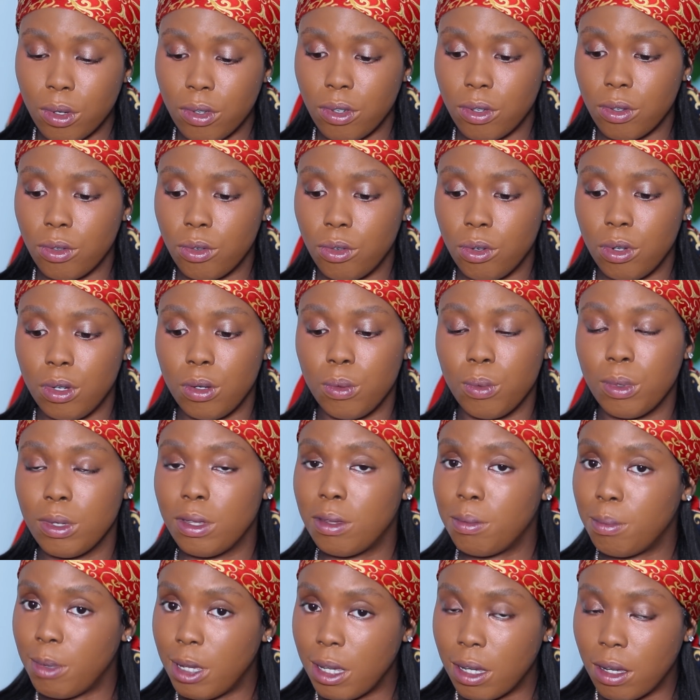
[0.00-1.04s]
what you're doing
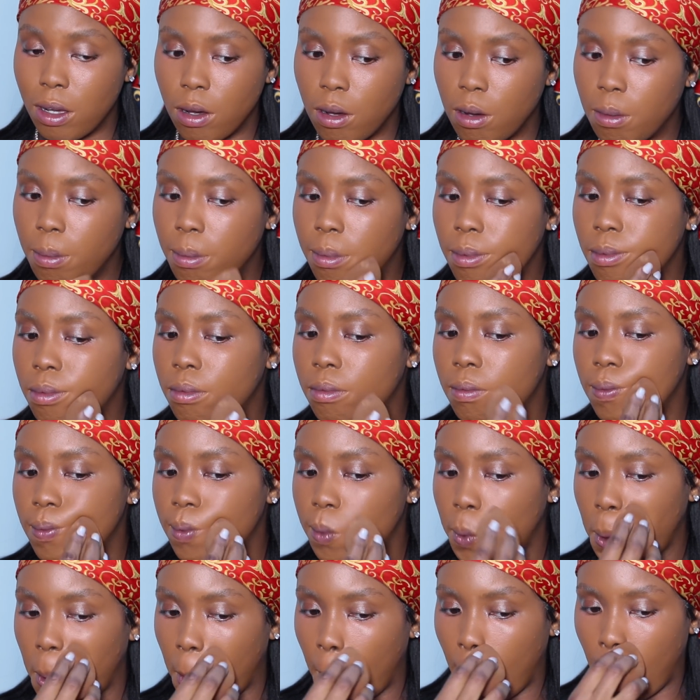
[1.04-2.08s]
with makeup,
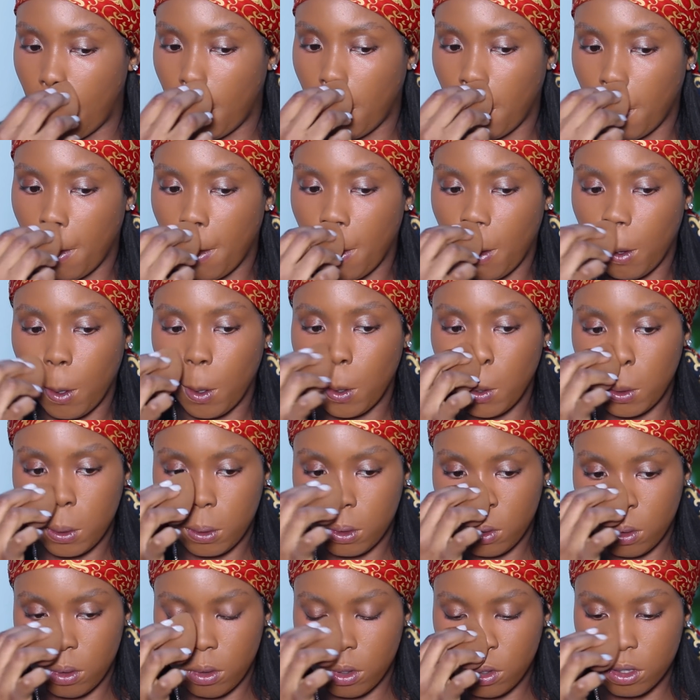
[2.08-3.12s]

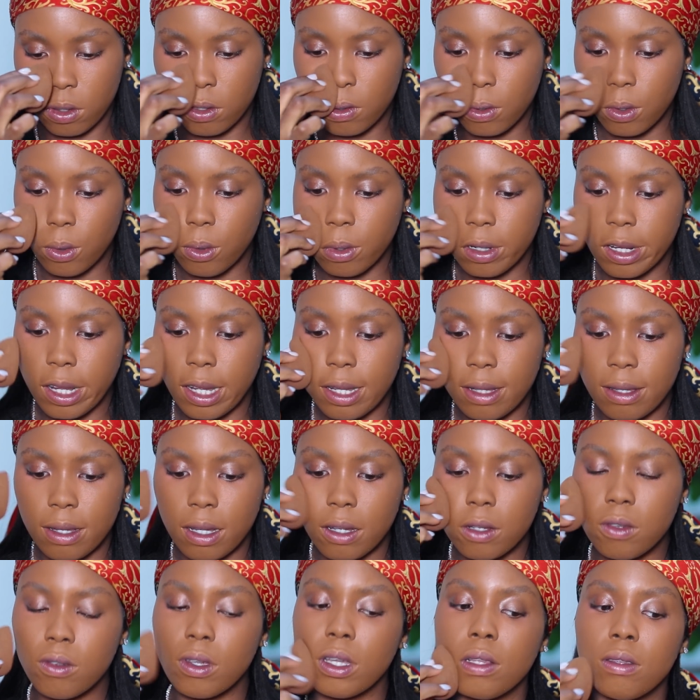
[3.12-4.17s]
do not go
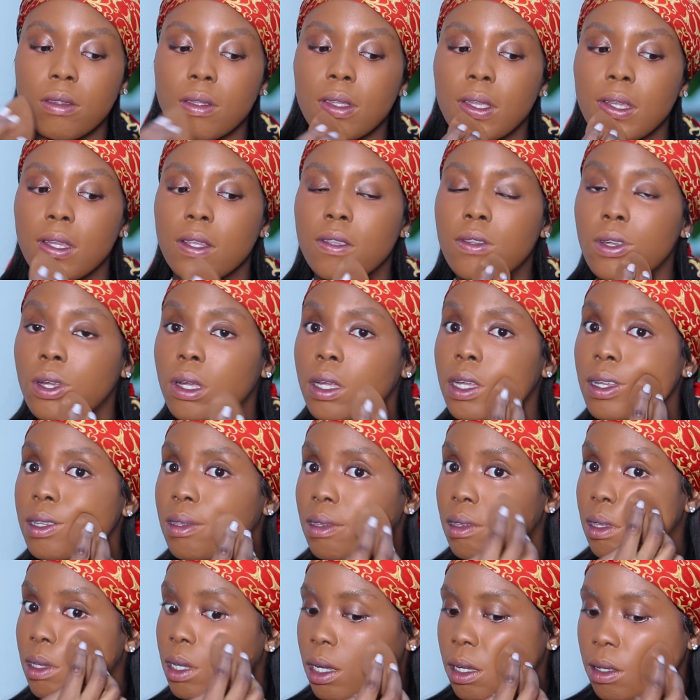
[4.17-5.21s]
lighter. Try to get your
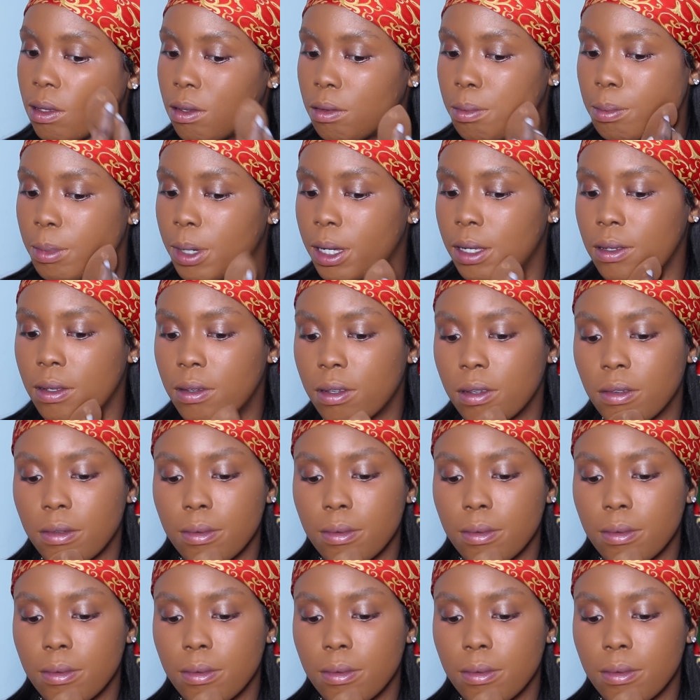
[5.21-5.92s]
exact match.